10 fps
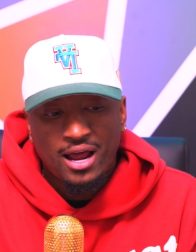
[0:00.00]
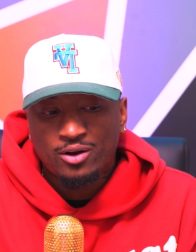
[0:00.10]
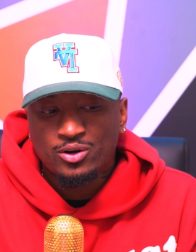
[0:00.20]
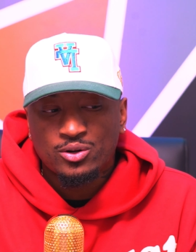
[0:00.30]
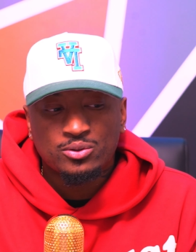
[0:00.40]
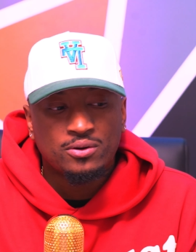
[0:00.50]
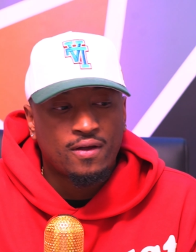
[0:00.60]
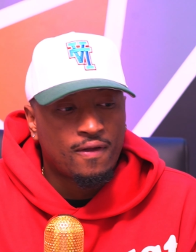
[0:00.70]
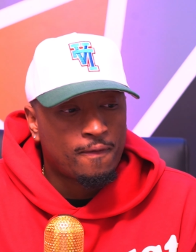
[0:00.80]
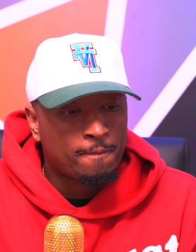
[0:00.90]
And I don't know
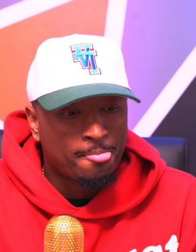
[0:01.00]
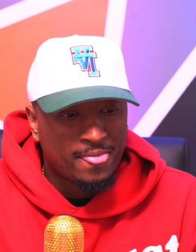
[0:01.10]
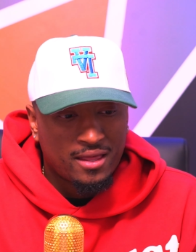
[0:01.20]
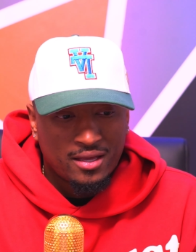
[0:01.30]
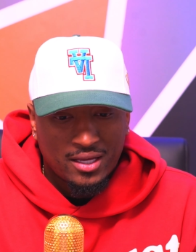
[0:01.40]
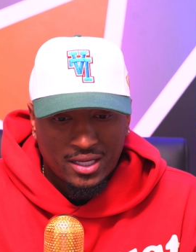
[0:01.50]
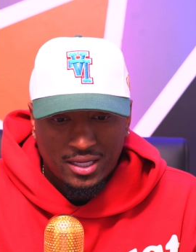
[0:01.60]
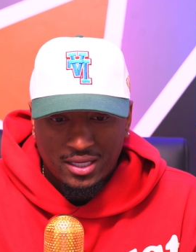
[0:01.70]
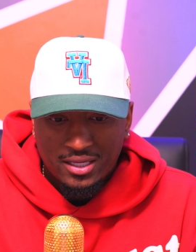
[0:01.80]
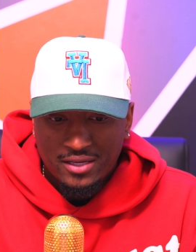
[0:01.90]

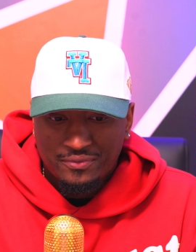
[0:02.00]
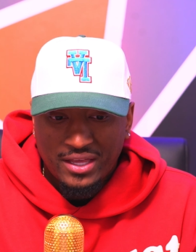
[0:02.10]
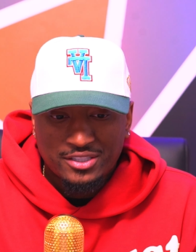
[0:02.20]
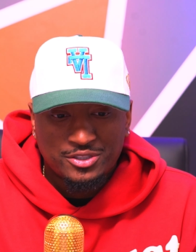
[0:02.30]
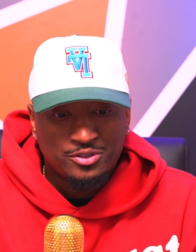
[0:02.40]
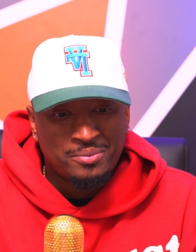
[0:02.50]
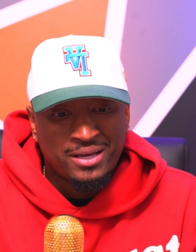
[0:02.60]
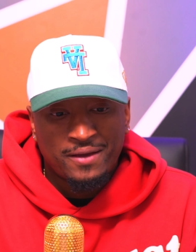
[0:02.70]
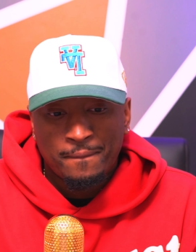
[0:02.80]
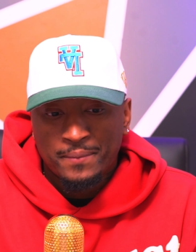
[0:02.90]
if that's you,
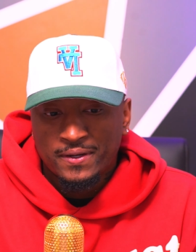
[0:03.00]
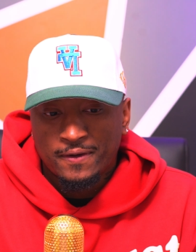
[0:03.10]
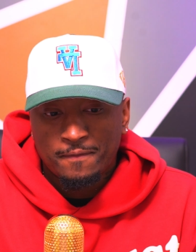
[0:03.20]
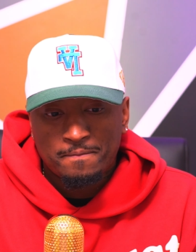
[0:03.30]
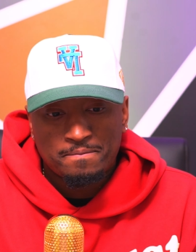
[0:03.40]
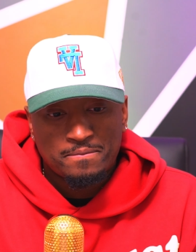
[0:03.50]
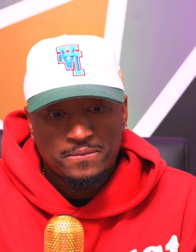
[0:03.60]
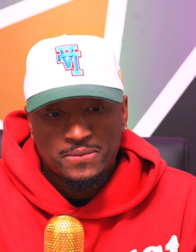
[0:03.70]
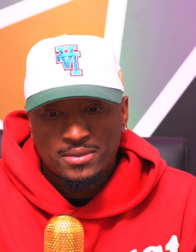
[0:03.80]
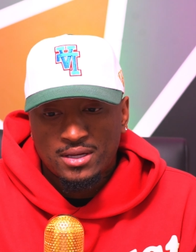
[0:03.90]
man, but
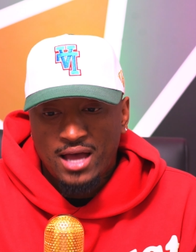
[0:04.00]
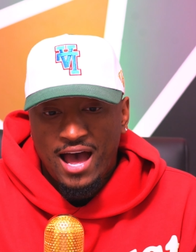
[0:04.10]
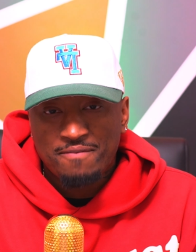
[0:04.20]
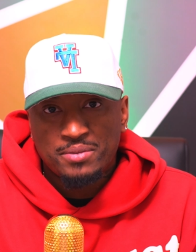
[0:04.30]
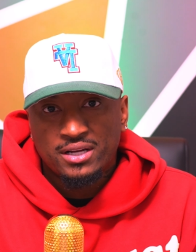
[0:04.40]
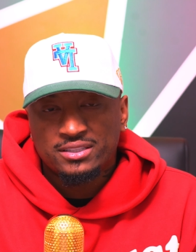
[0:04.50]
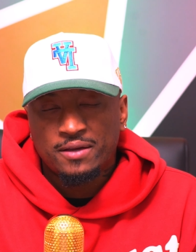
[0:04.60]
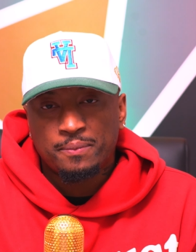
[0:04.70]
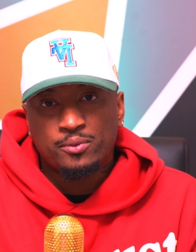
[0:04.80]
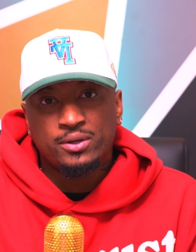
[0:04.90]
I've been at
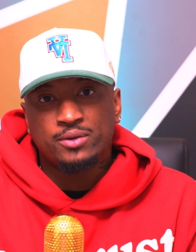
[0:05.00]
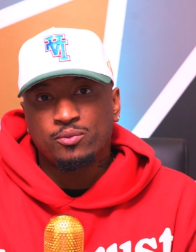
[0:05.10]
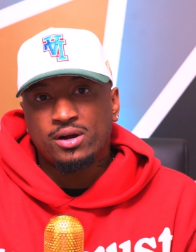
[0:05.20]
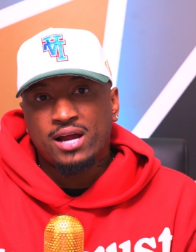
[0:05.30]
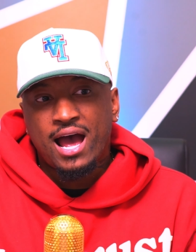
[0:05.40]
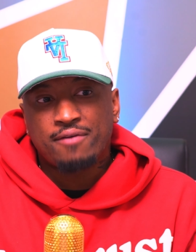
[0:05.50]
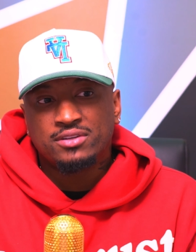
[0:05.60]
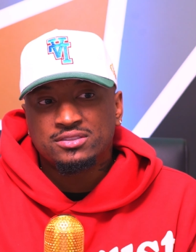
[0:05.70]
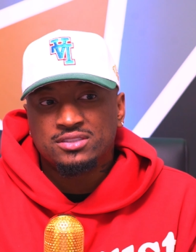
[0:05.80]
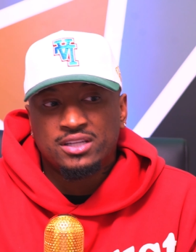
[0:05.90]
that point where I've
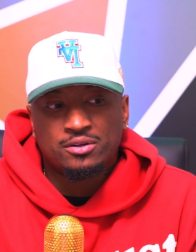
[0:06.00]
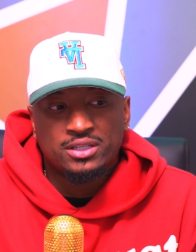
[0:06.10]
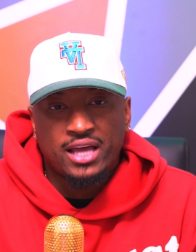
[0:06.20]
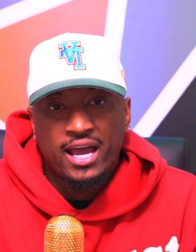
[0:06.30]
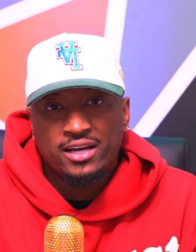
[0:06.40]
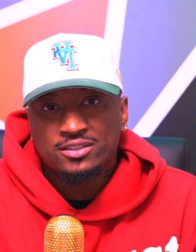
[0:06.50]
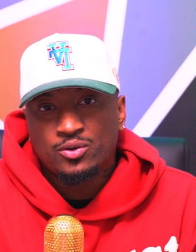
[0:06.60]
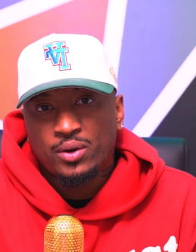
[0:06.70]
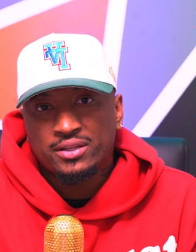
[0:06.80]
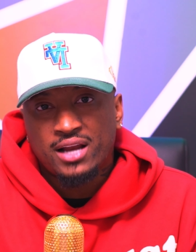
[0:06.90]
literally hated
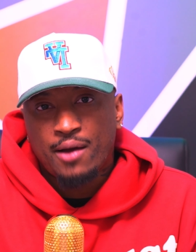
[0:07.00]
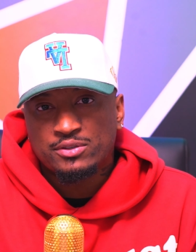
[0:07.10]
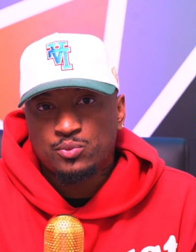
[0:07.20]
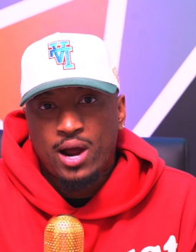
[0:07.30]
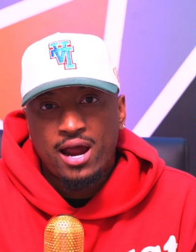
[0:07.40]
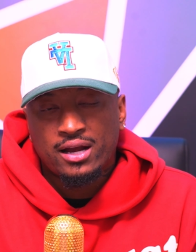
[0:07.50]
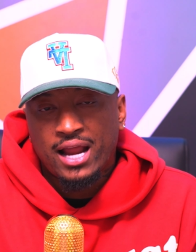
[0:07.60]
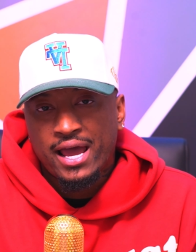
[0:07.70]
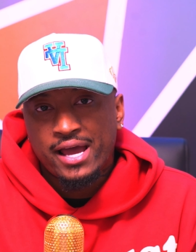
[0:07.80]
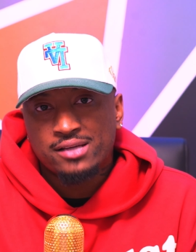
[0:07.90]
the way that I was wired, and
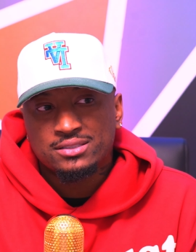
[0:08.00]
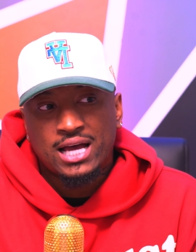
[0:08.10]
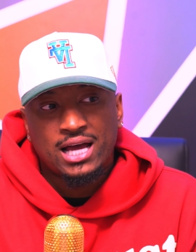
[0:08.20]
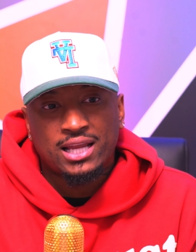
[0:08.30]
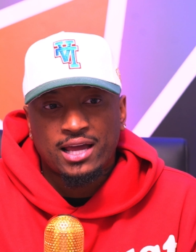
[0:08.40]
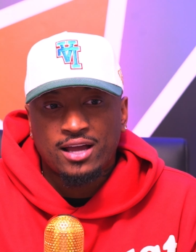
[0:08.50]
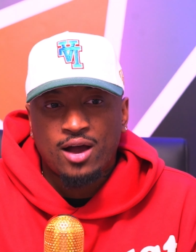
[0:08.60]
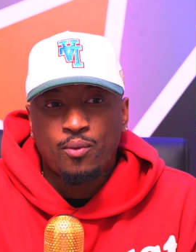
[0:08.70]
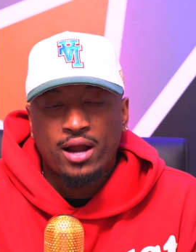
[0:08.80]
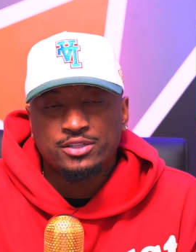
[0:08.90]
I asked God, like,
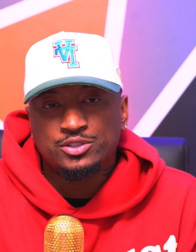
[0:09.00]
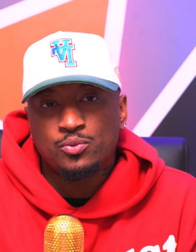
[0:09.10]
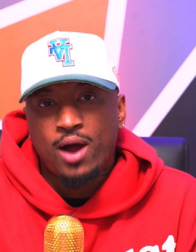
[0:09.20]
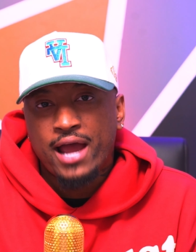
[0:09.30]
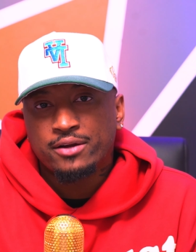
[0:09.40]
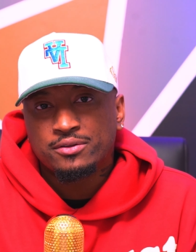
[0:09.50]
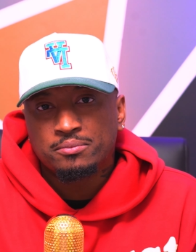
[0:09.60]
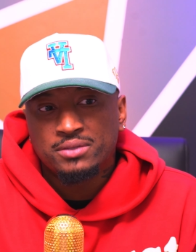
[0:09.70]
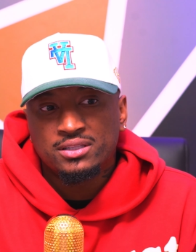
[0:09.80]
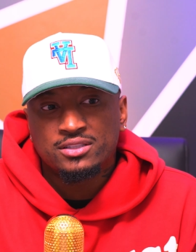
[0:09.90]
God, why did you wire
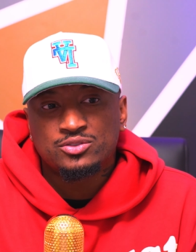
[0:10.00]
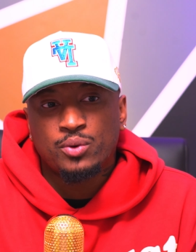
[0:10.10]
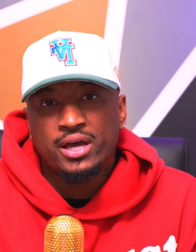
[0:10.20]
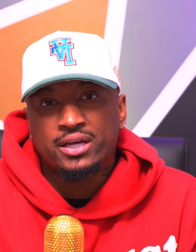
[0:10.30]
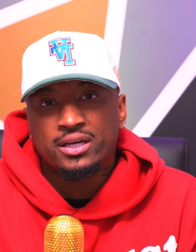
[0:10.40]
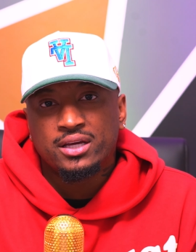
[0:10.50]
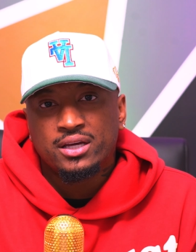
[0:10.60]
me this way?